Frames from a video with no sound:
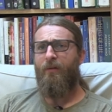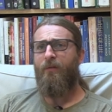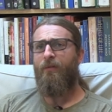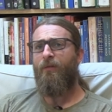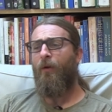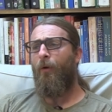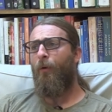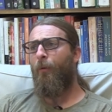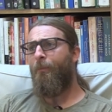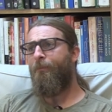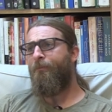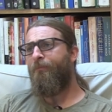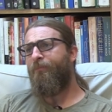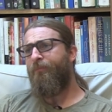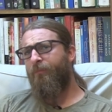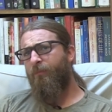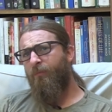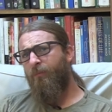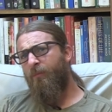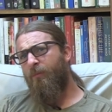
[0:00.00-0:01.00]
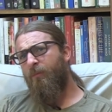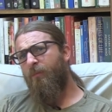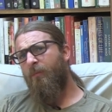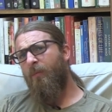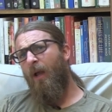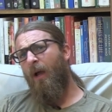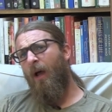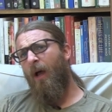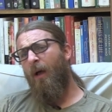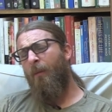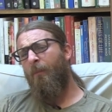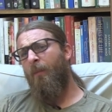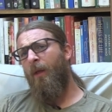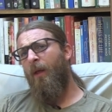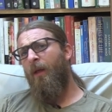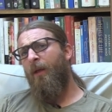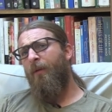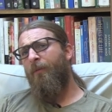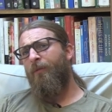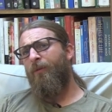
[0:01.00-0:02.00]
So um,
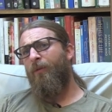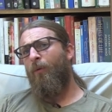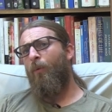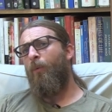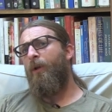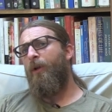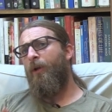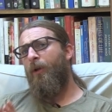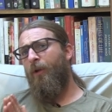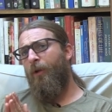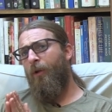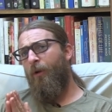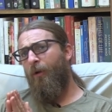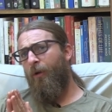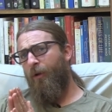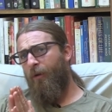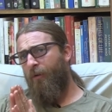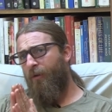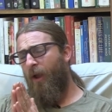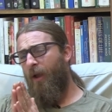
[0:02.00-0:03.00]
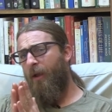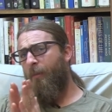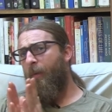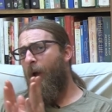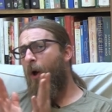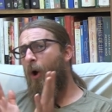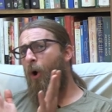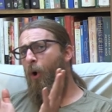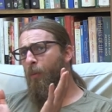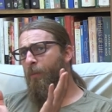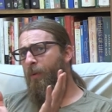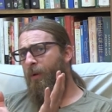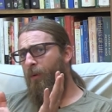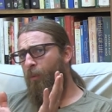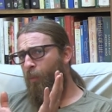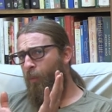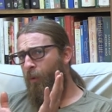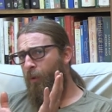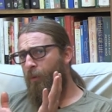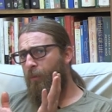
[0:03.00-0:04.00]
so when you, are talking about
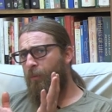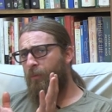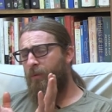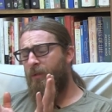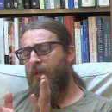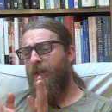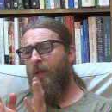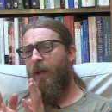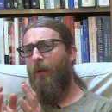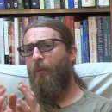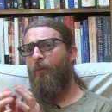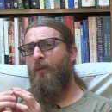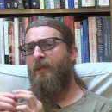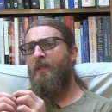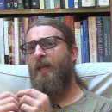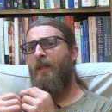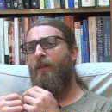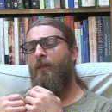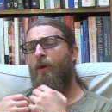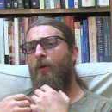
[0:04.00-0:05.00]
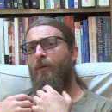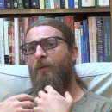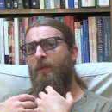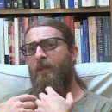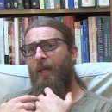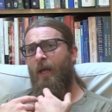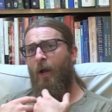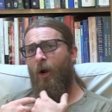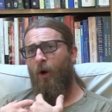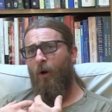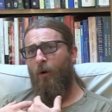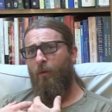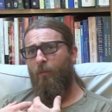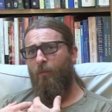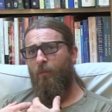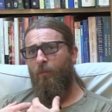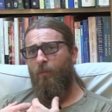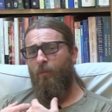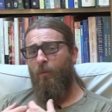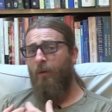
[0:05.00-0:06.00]
open wounds, I would say those that are
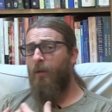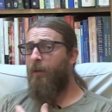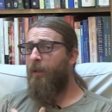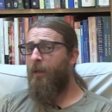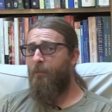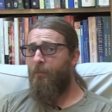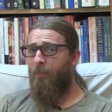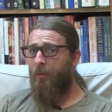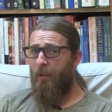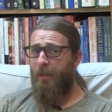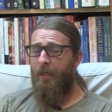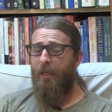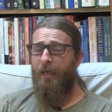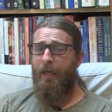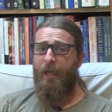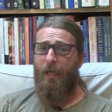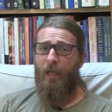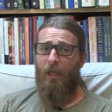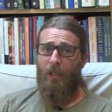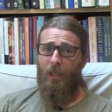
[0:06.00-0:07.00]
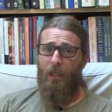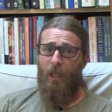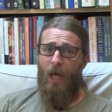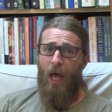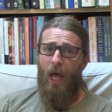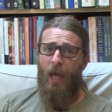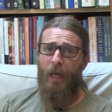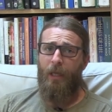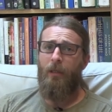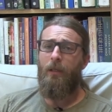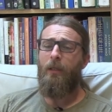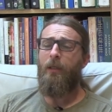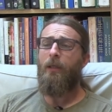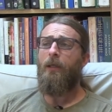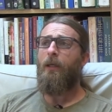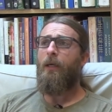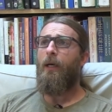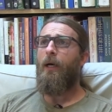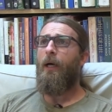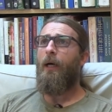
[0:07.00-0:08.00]
really bleeding a lot,
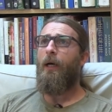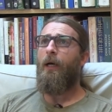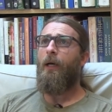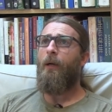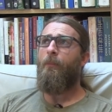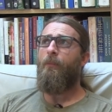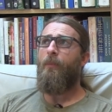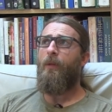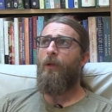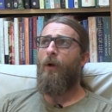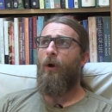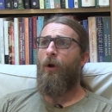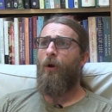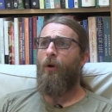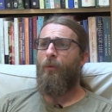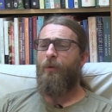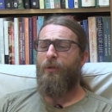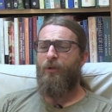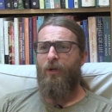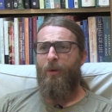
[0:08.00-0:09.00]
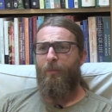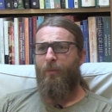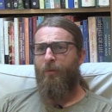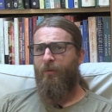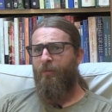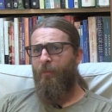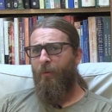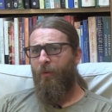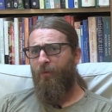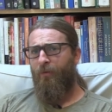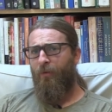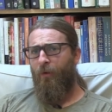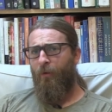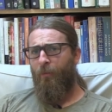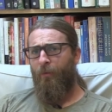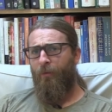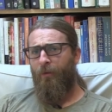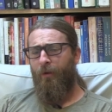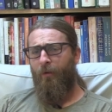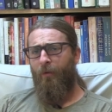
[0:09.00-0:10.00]
um, yarrow and shepherd's purse are
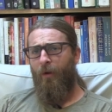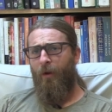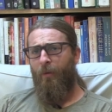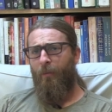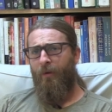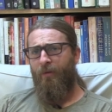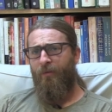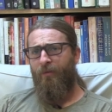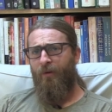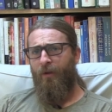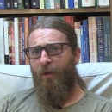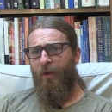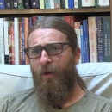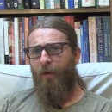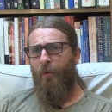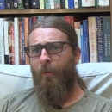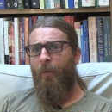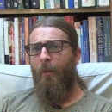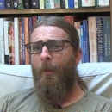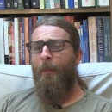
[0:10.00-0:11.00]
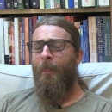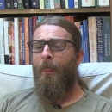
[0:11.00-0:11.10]
really great ways to go.